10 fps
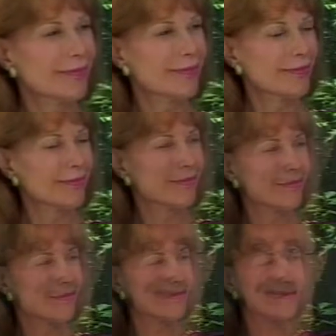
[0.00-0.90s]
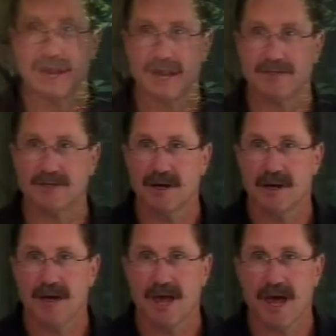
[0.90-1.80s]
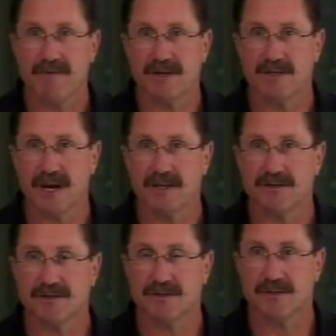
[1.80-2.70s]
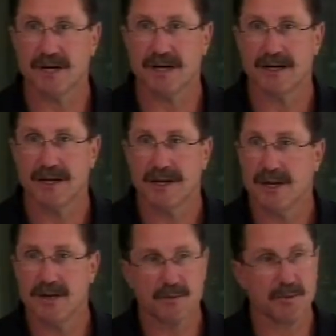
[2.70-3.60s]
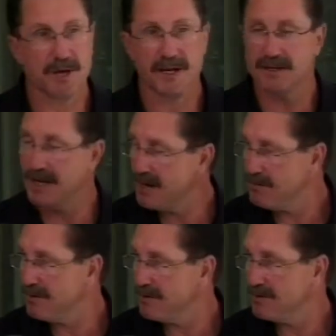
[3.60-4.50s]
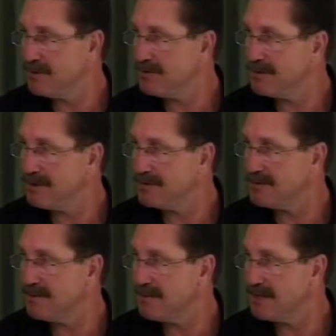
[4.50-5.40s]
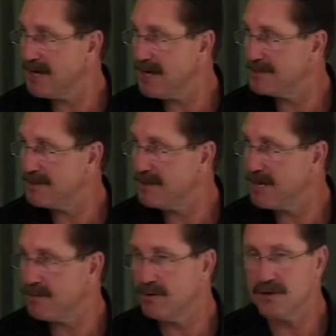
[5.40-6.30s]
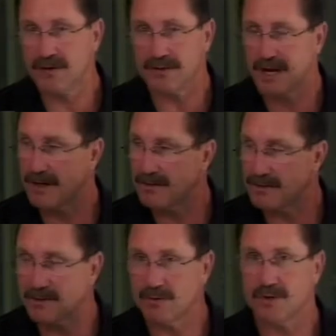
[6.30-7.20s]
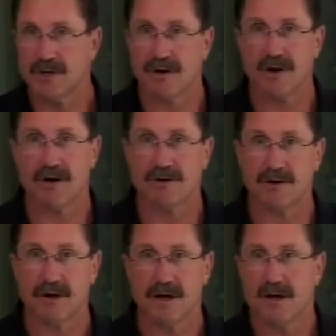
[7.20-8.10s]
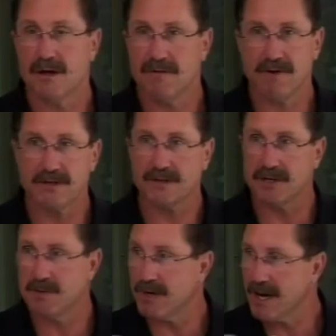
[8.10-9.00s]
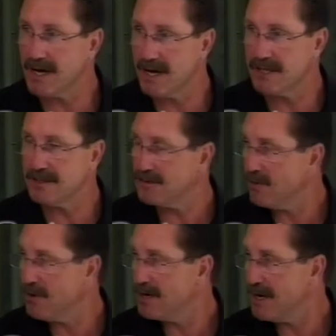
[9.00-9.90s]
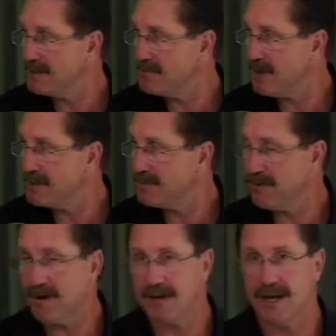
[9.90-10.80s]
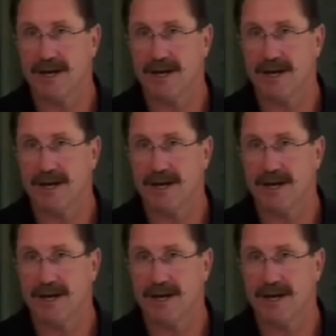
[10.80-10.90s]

you know, at a young age, having a chance to uh, either play in the neighborhood with uh, some of the guys in the neighborhood or down at the schoolyard or eventually when I got into organized baseball, I,